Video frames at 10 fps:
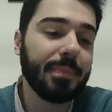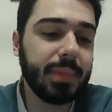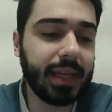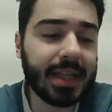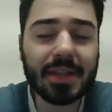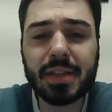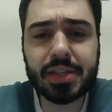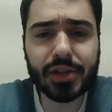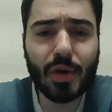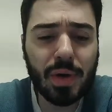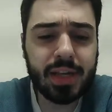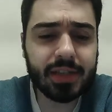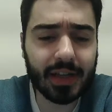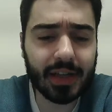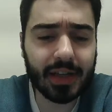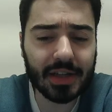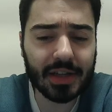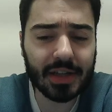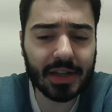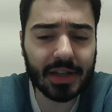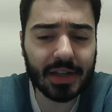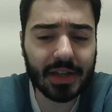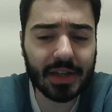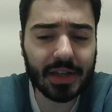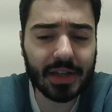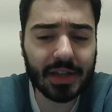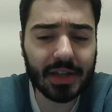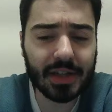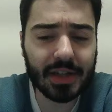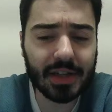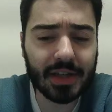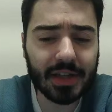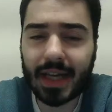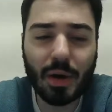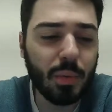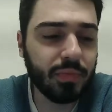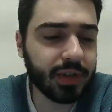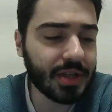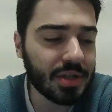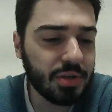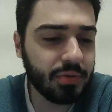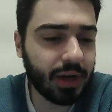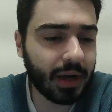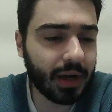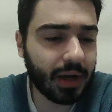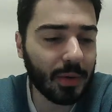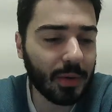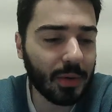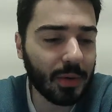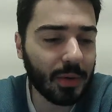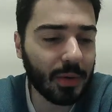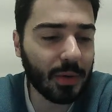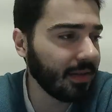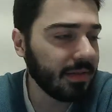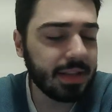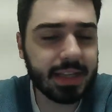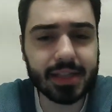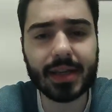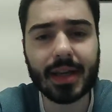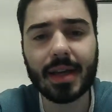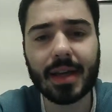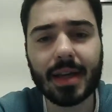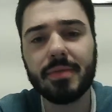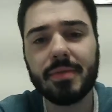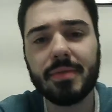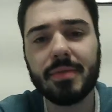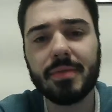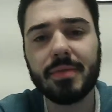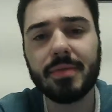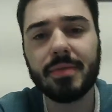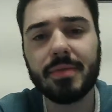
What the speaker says: He still doesn't know when he's going to start the Game On Winnipeg show. I always say hopefully soon. I always say in this video here during the ad